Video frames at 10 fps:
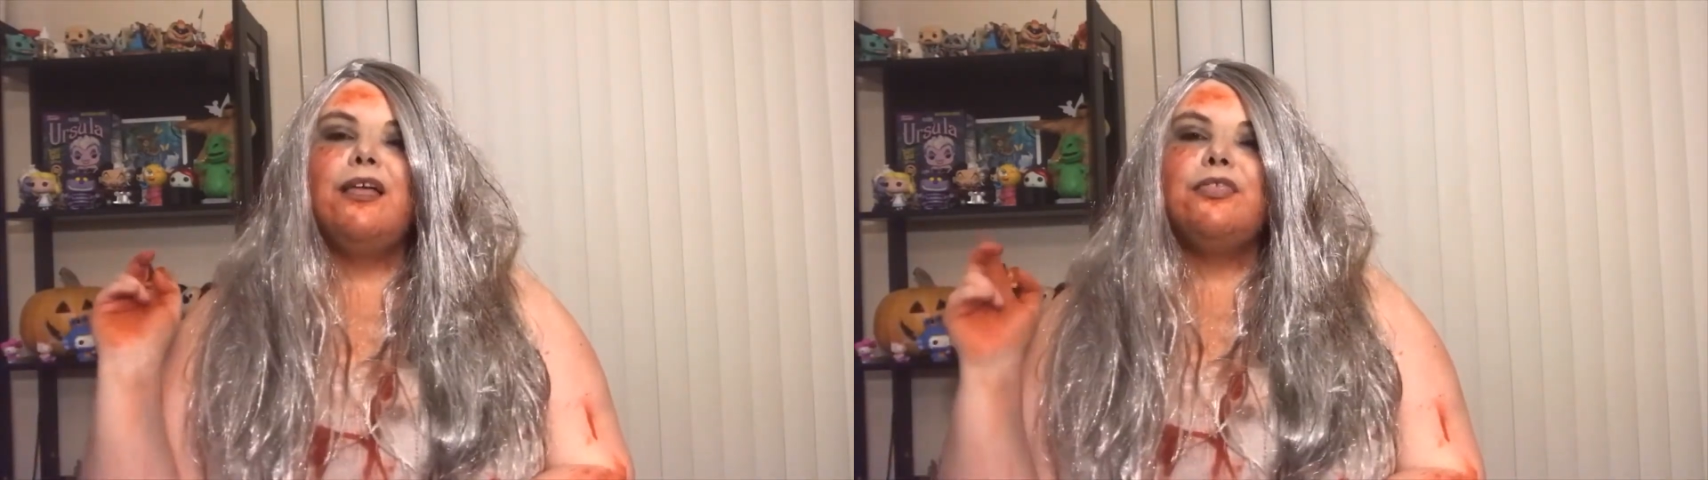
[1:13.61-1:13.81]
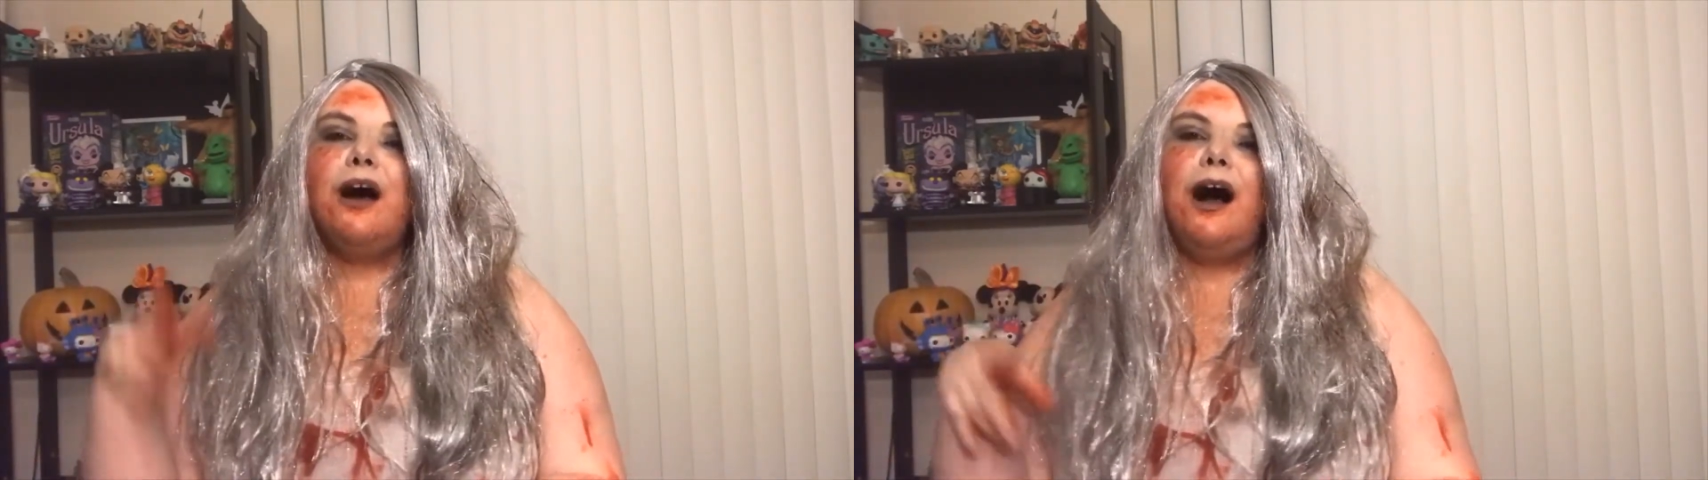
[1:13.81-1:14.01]

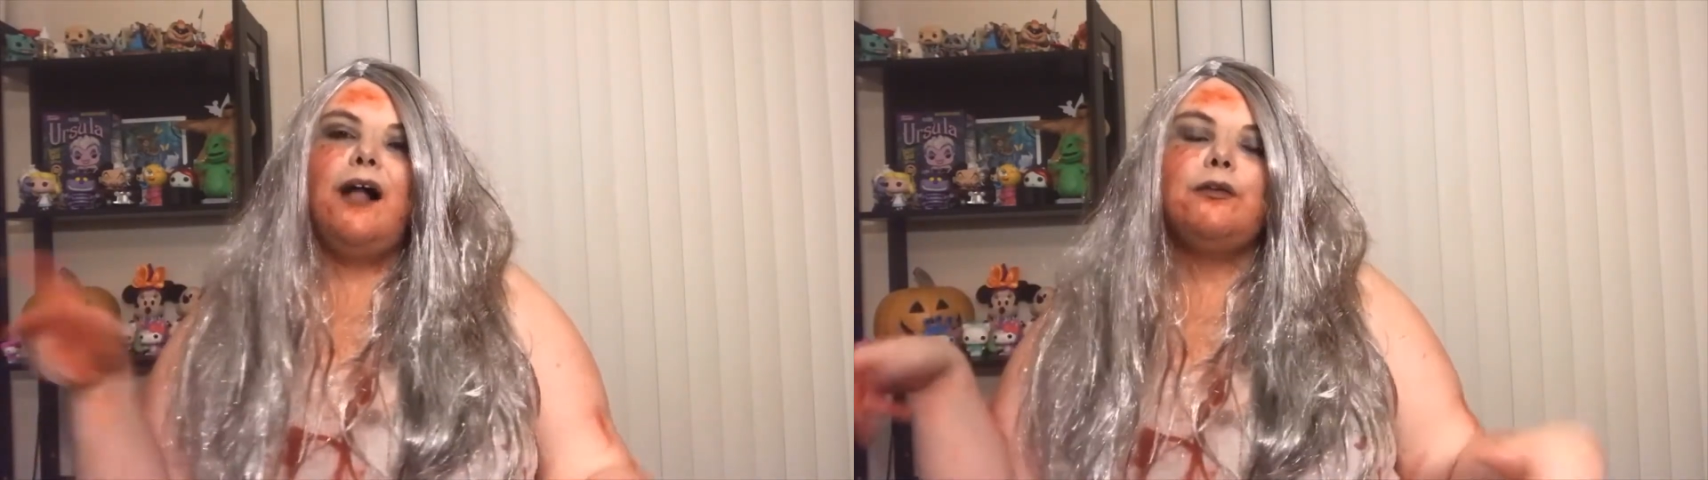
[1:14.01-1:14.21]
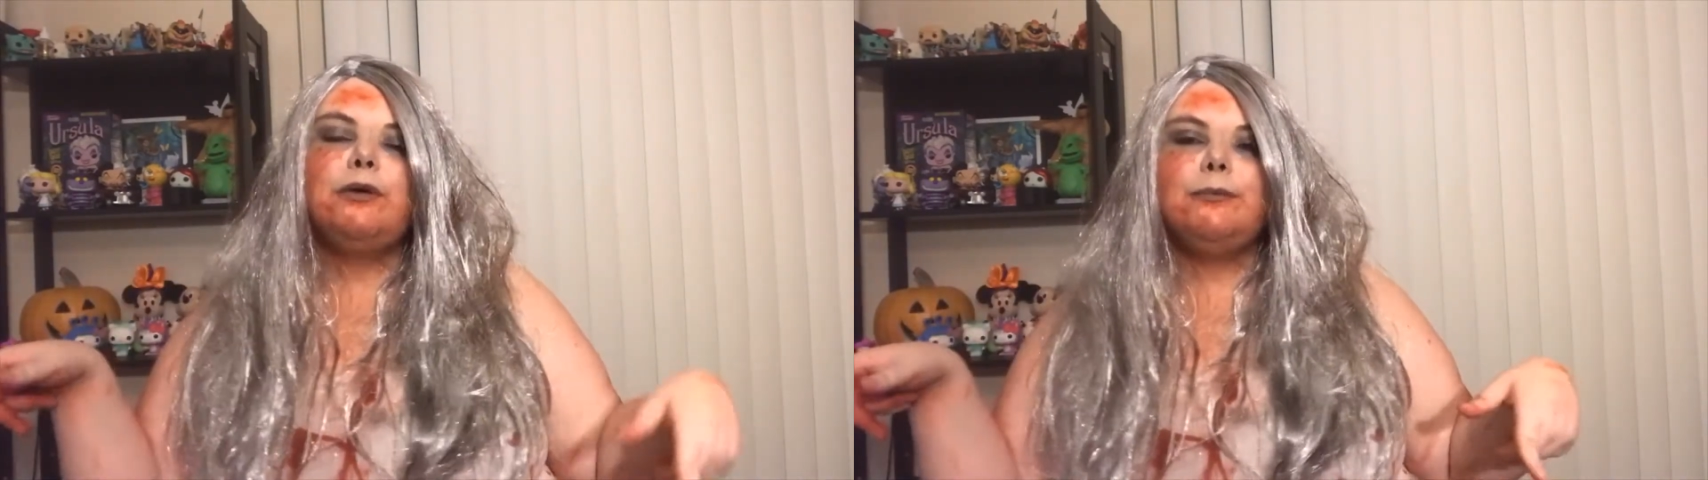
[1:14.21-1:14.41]
the
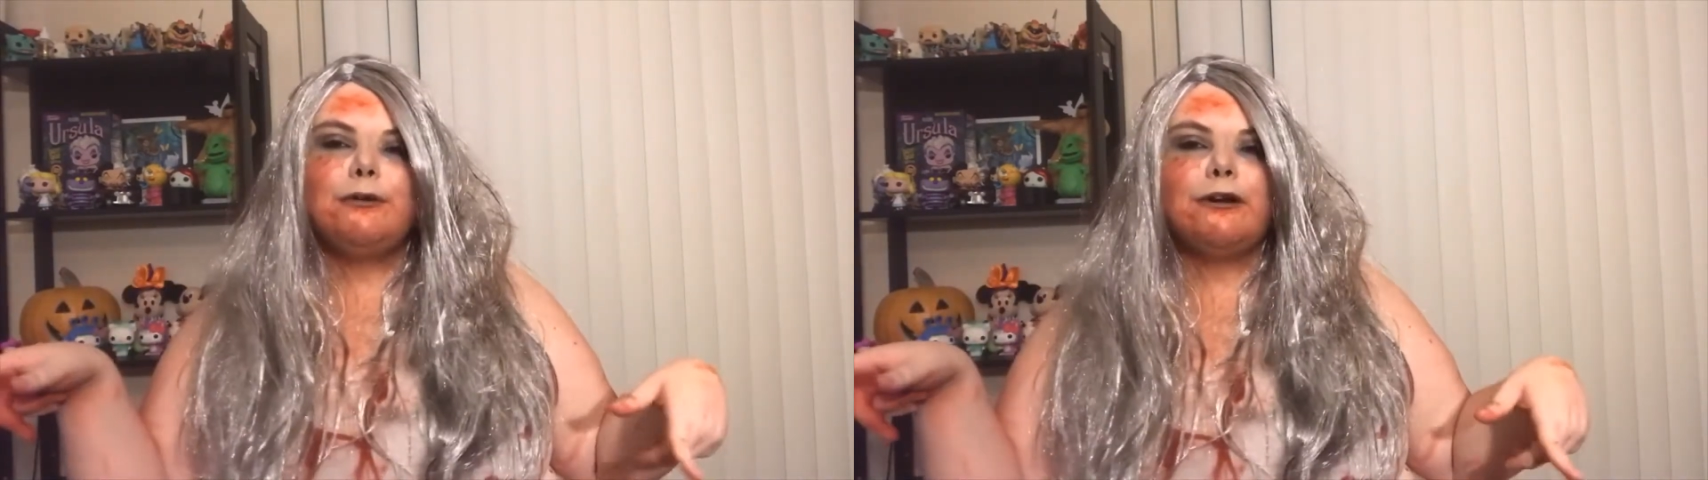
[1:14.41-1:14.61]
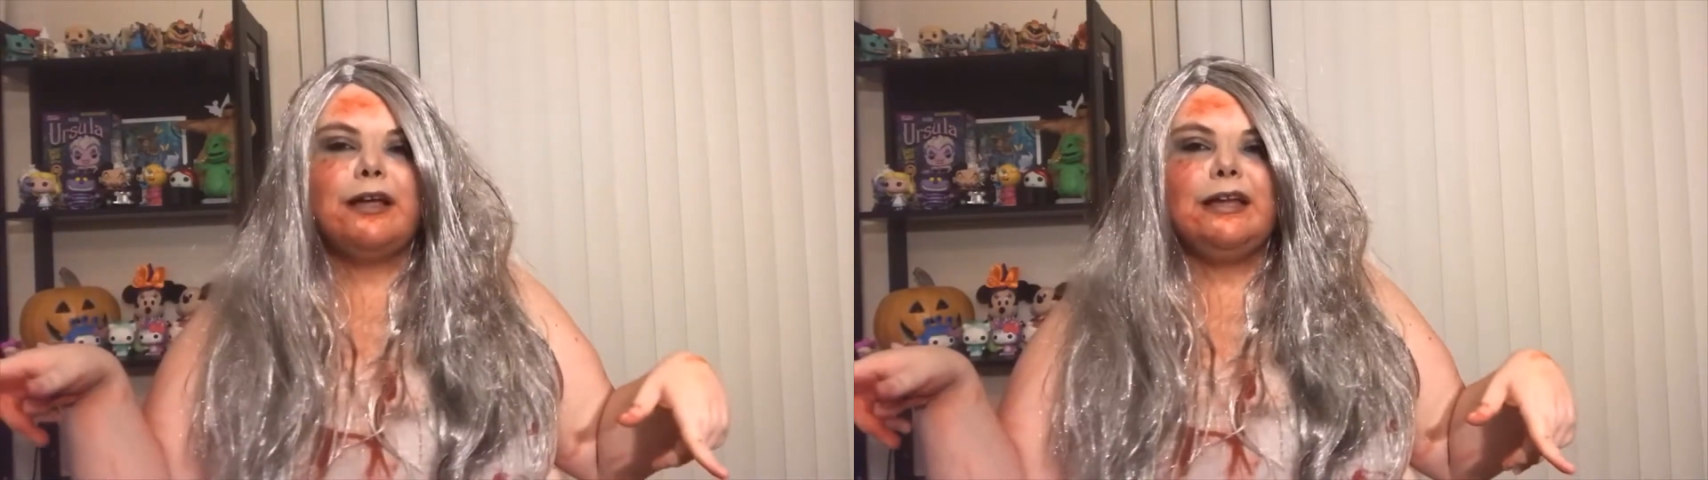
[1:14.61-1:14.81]
Halloween
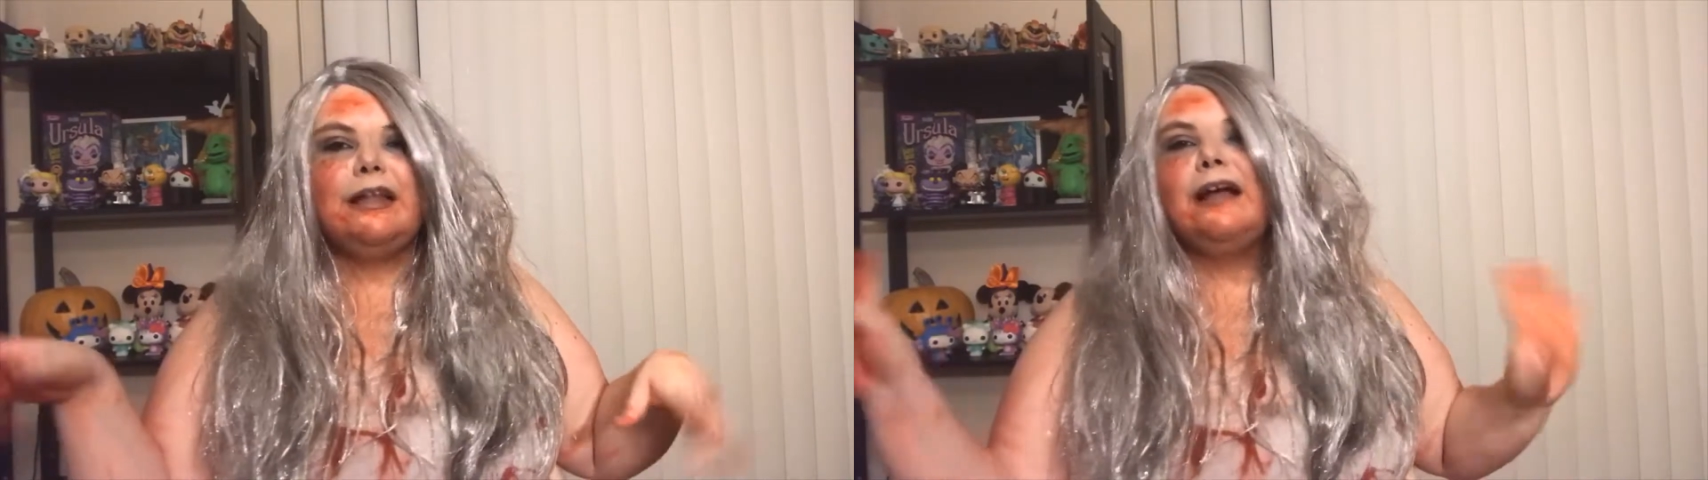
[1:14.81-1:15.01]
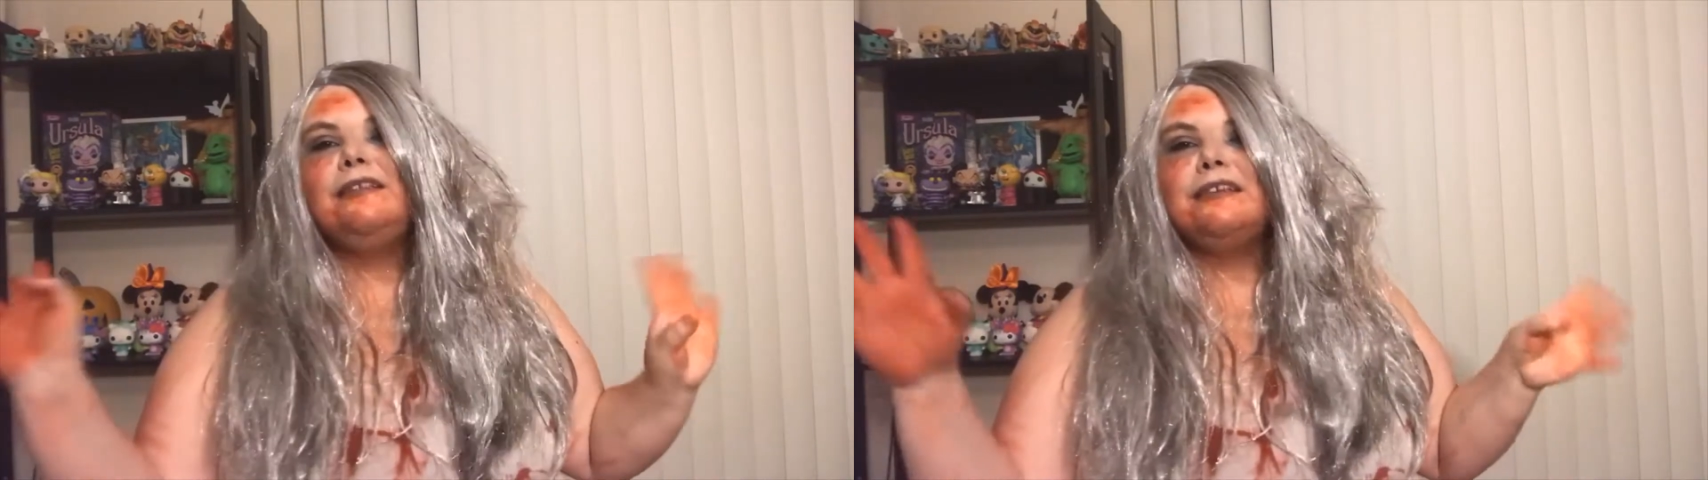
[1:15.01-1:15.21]
parade
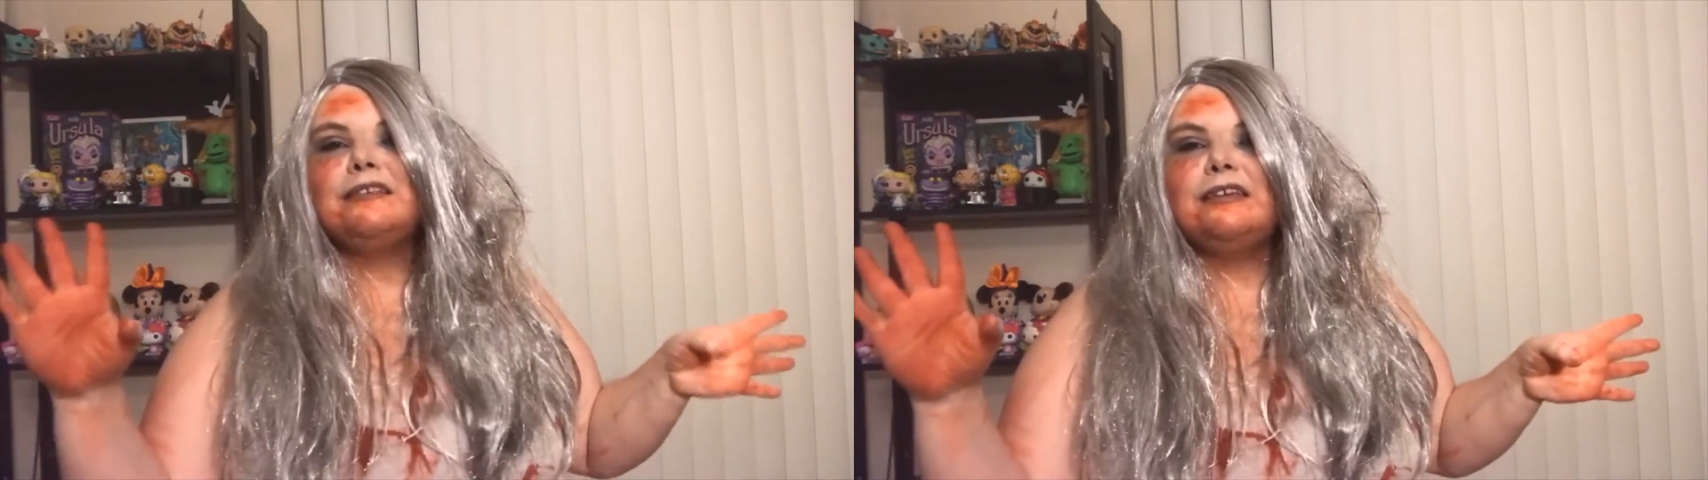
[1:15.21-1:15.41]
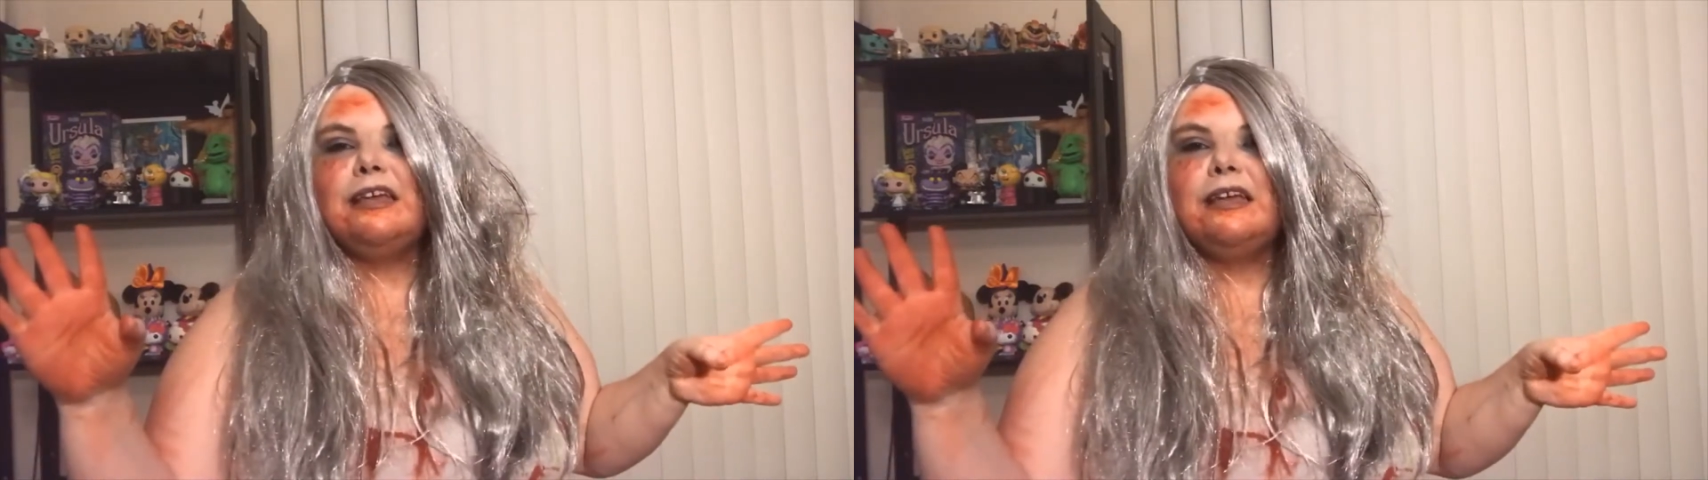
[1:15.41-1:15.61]
at
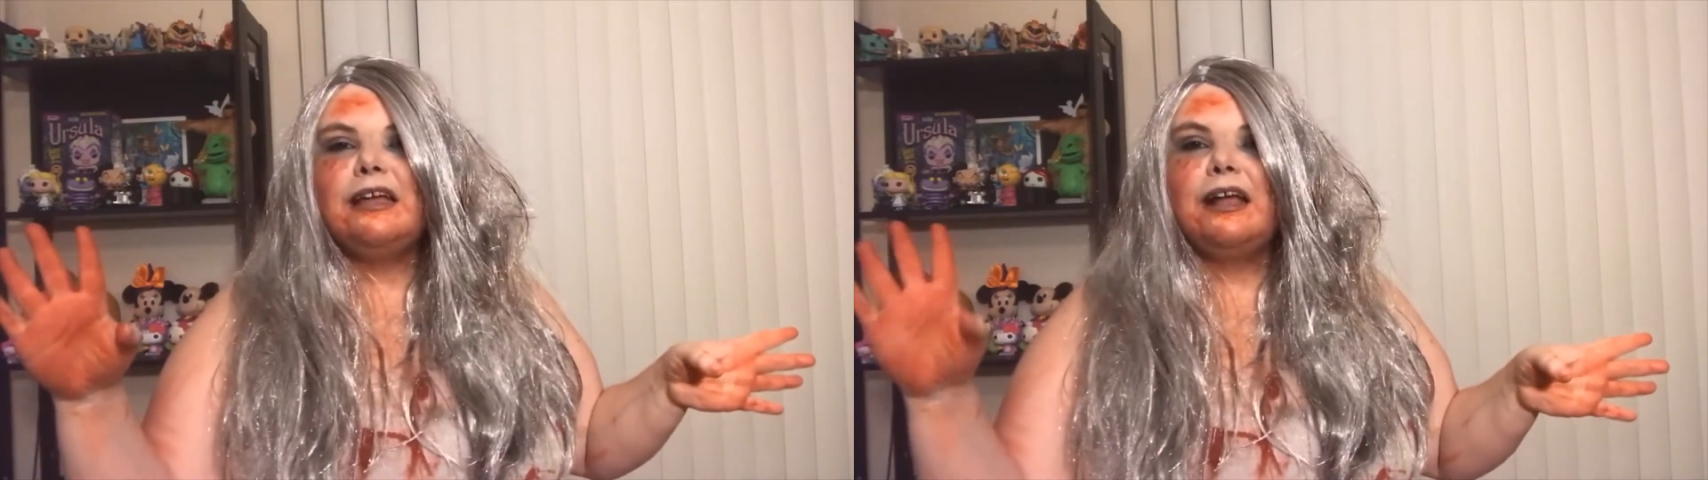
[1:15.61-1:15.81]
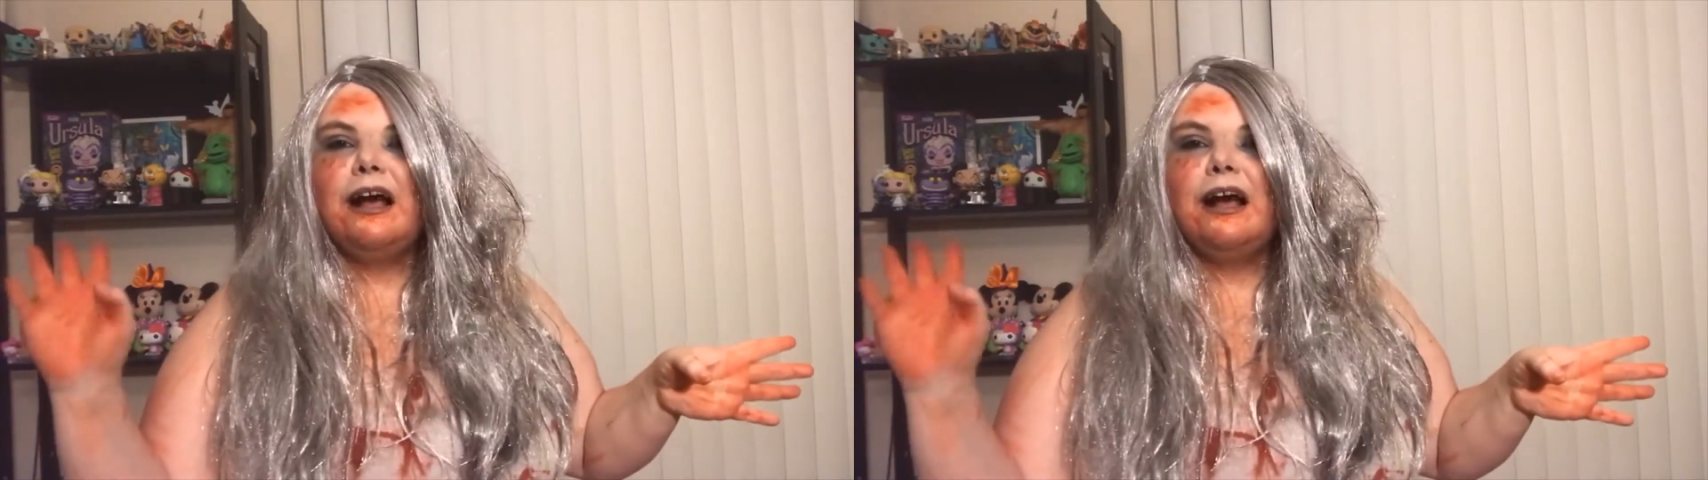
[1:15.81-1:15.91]
Disney